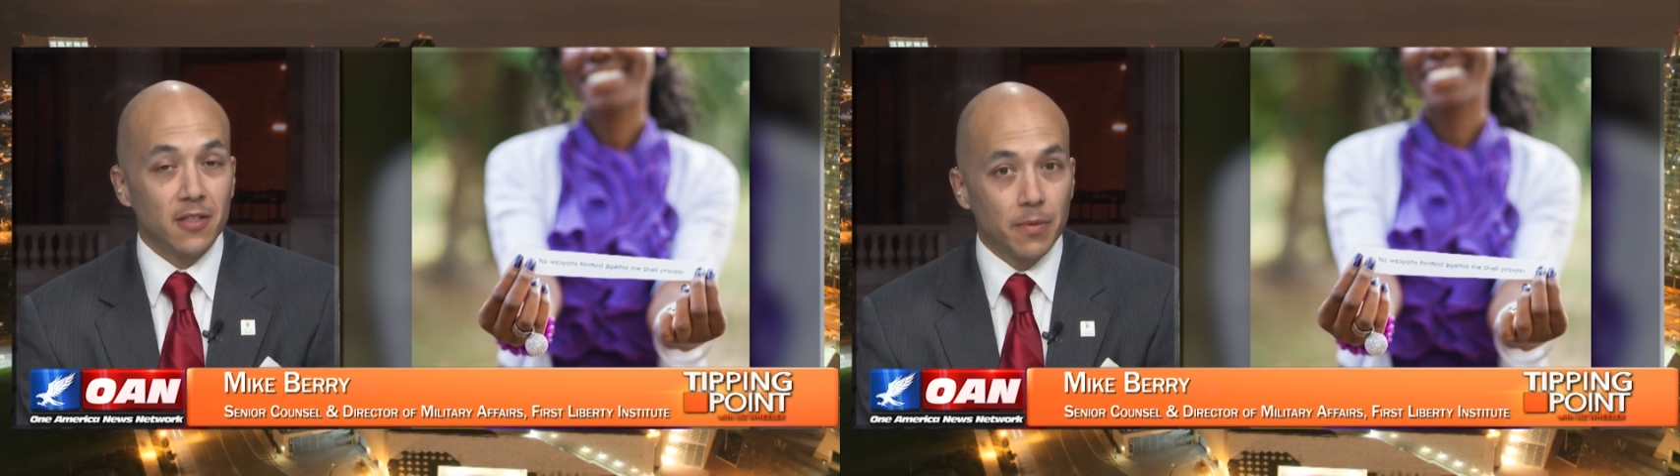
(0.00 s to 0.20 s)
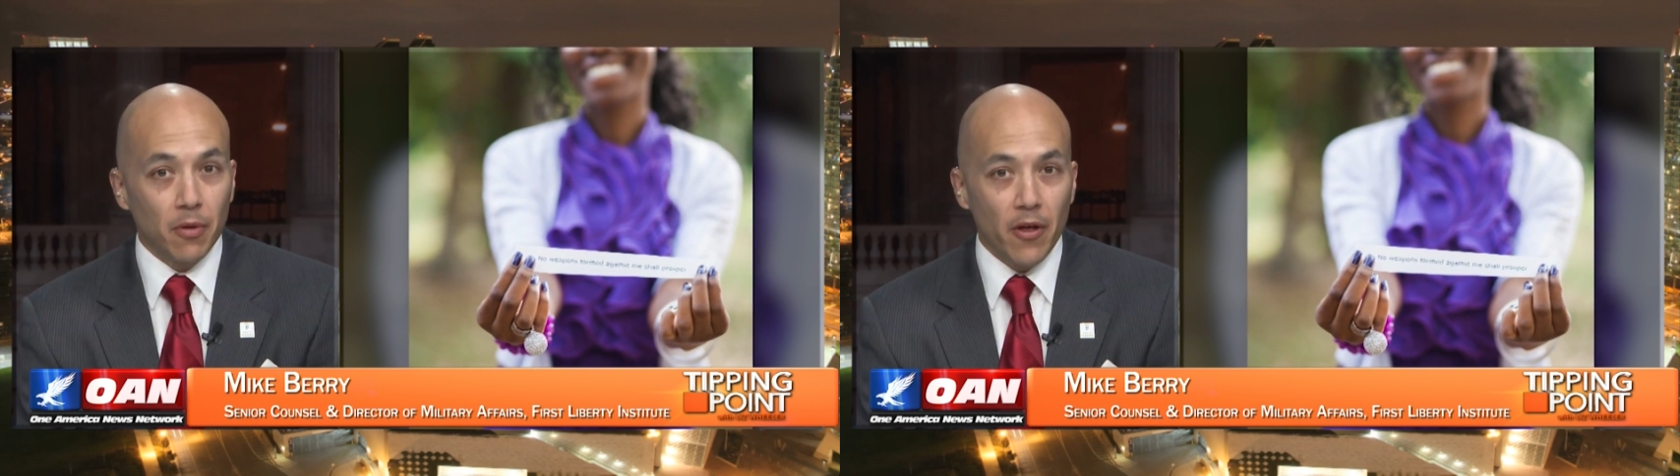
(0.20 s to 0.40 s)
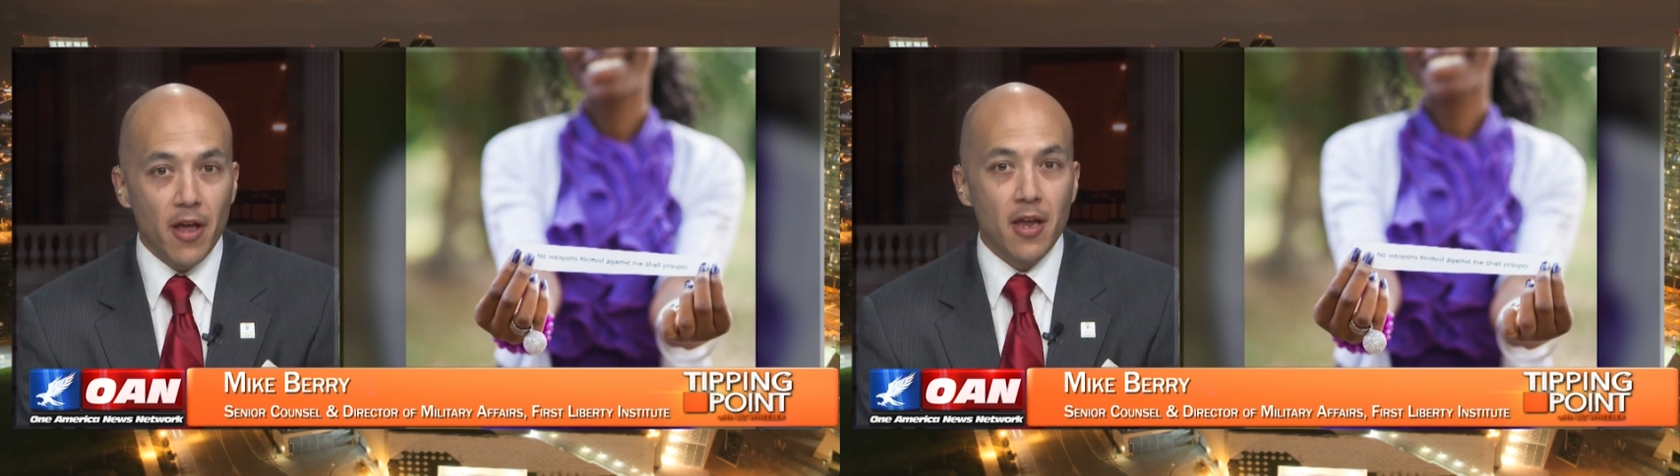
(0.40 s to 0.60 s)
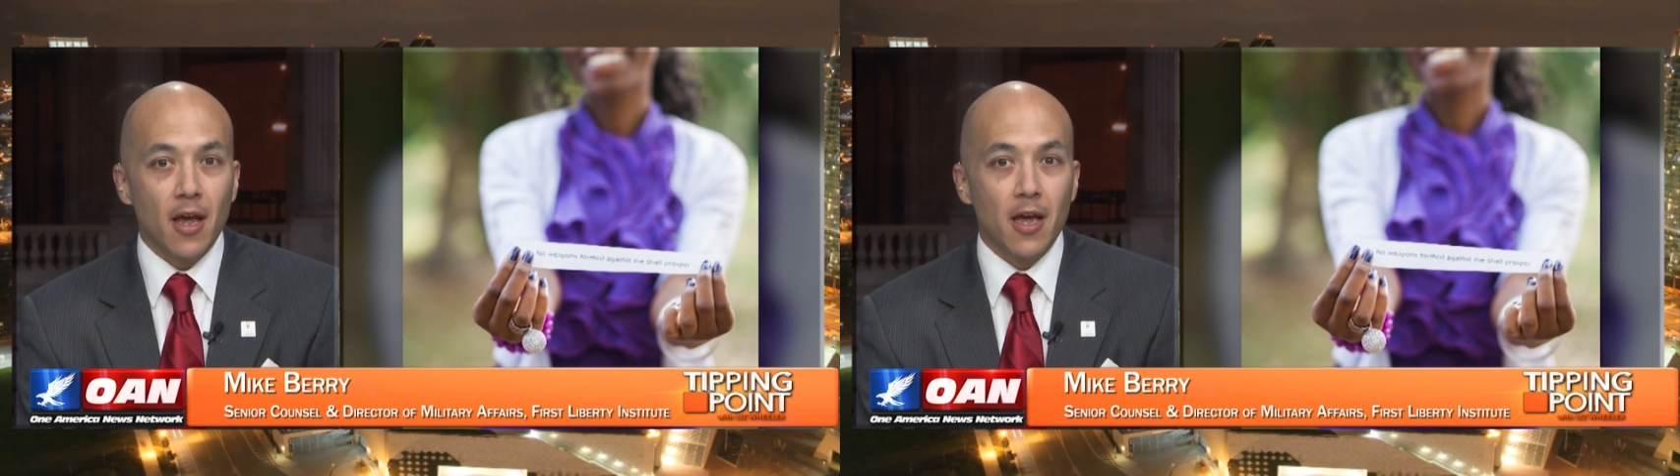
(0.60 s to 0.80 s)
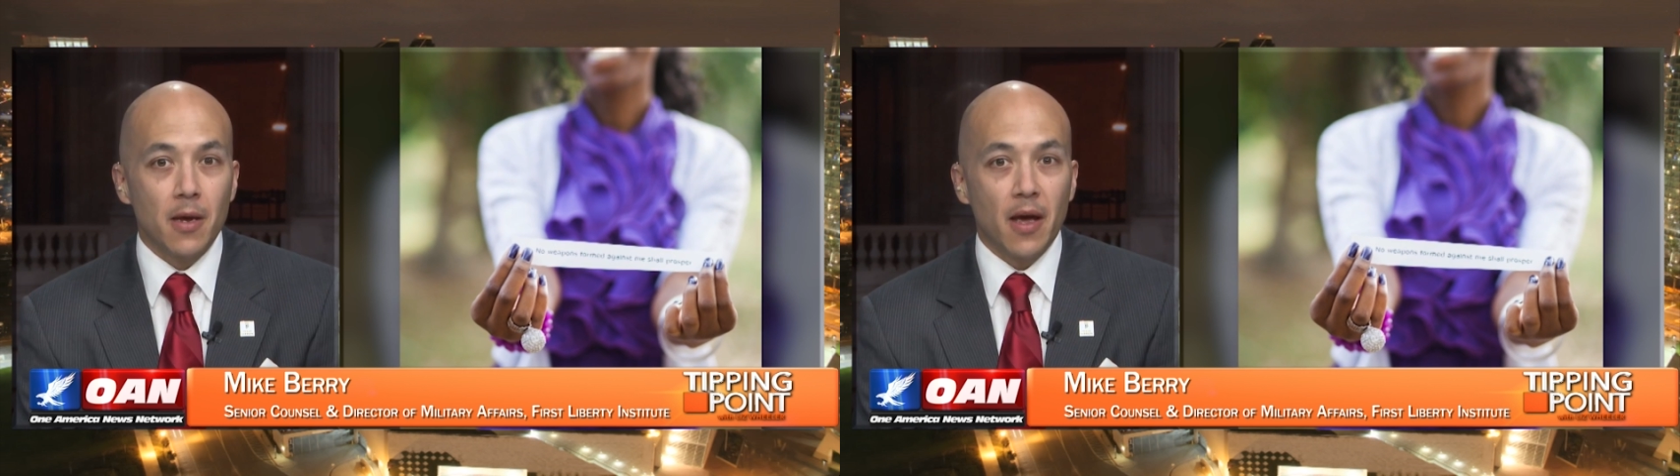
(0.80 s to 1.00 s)

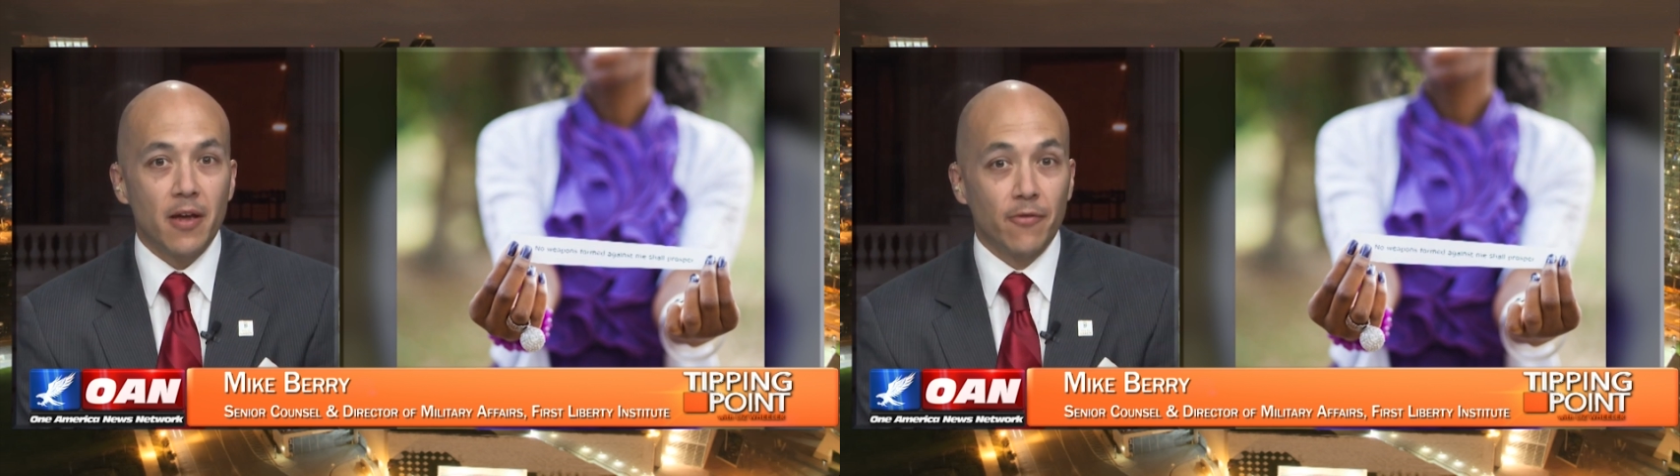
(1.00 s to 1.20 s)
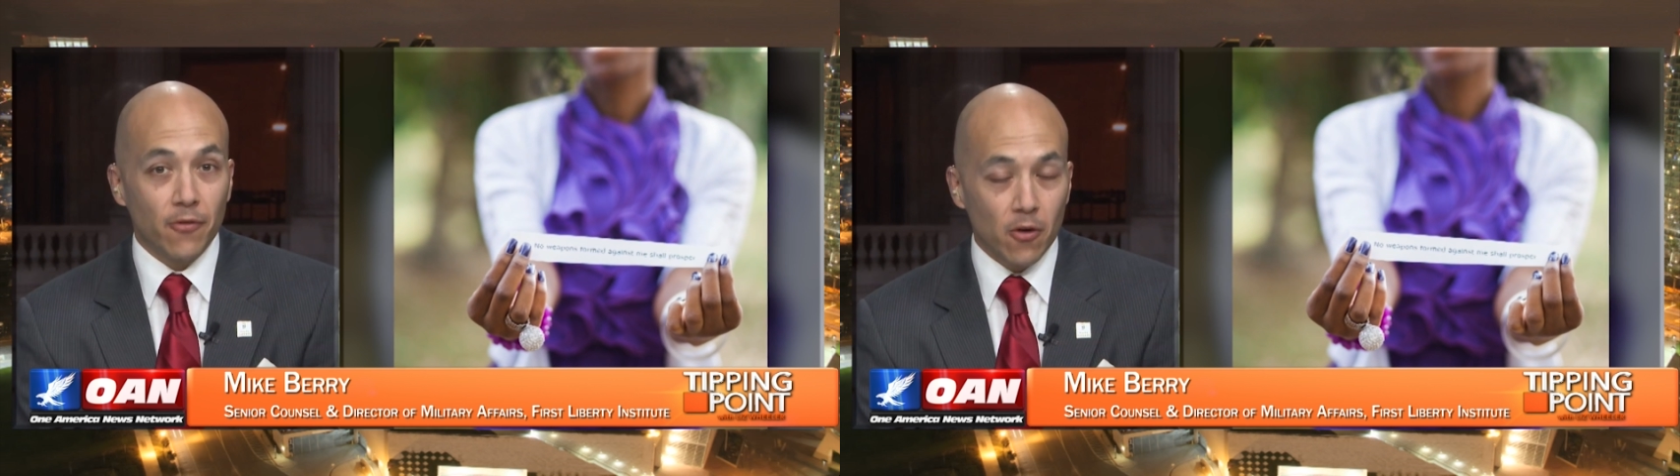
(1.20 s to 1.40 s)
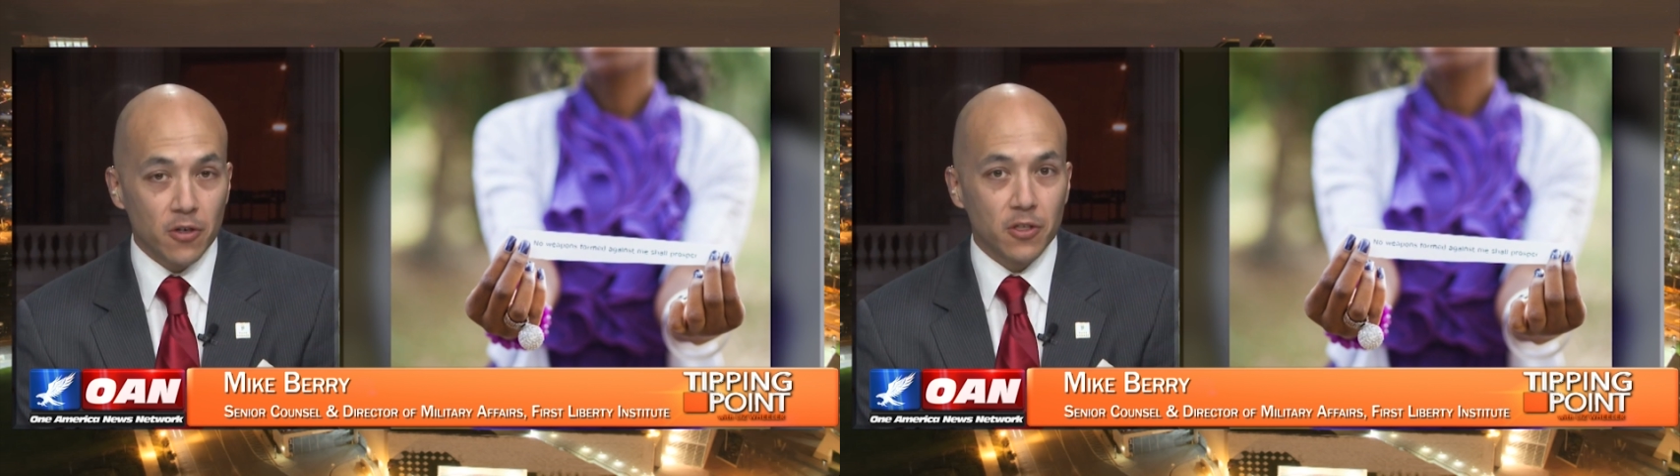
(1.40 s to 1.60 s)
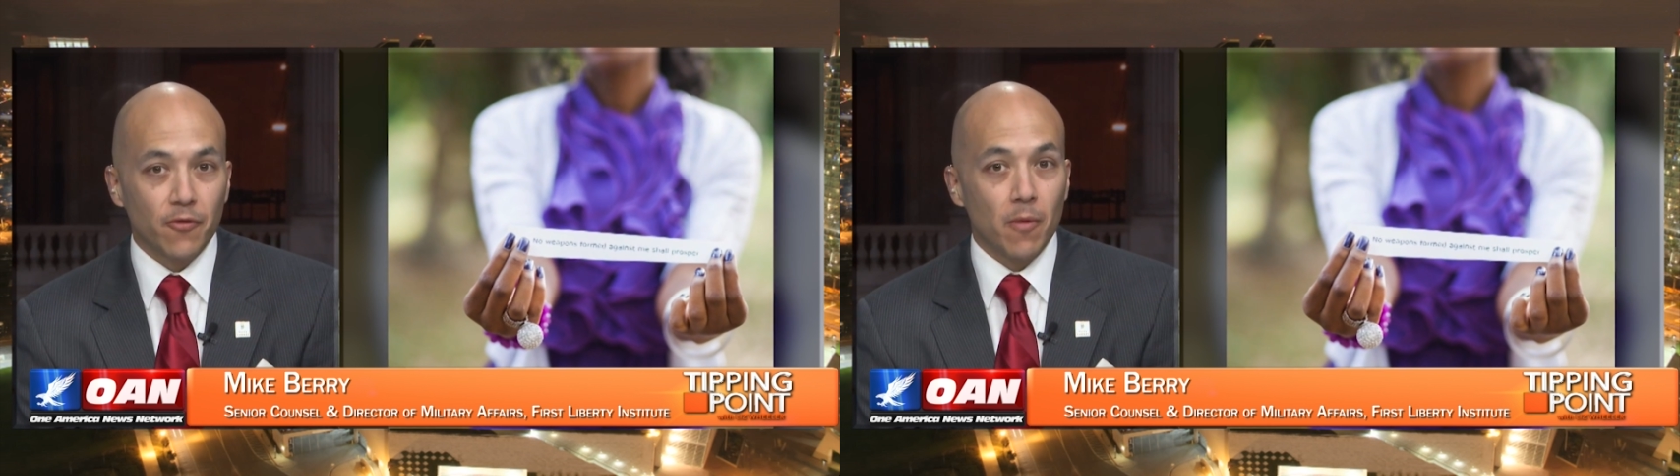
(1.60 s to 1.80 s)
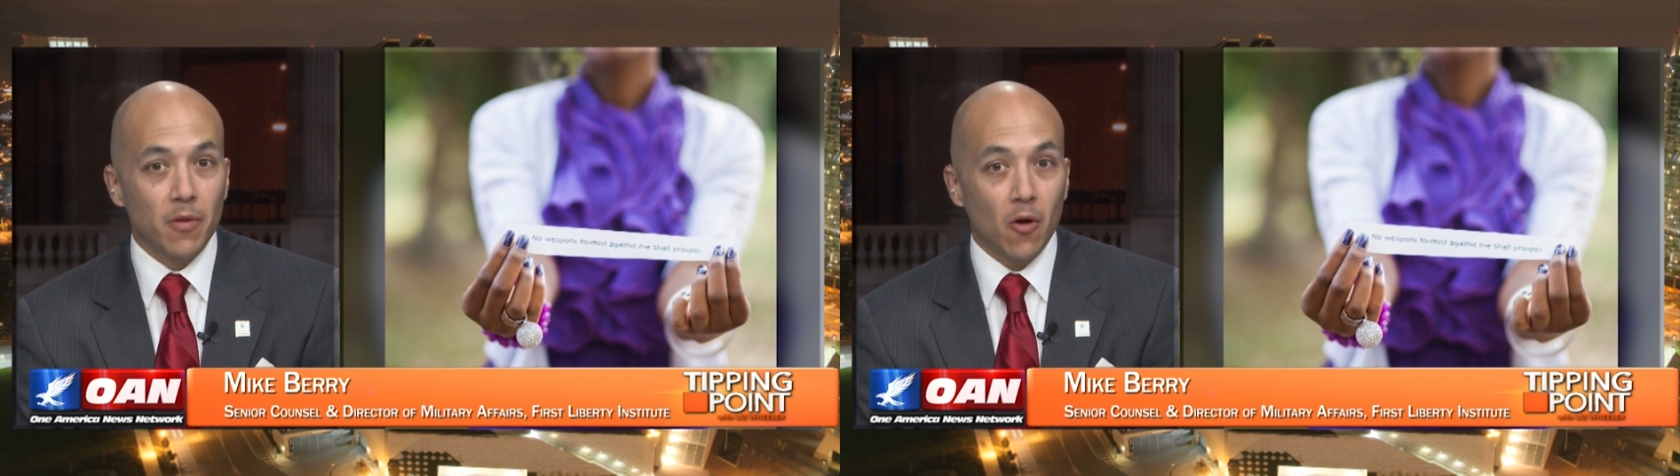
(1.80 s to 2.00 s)
displaying a verse
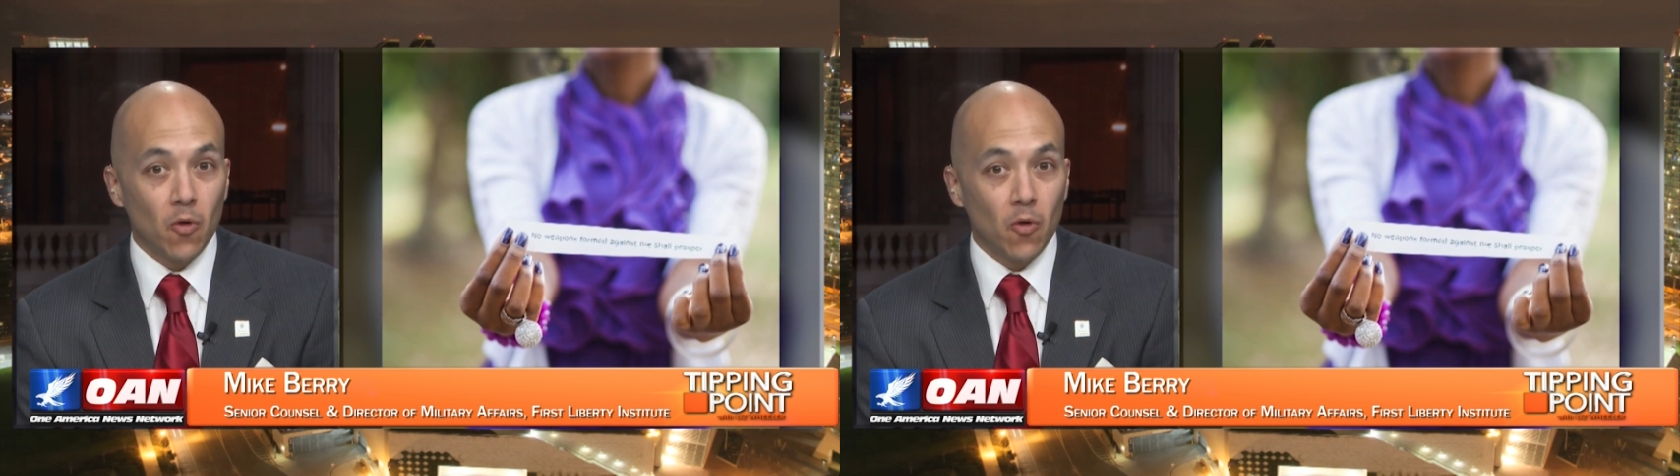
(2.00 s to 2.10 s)
from the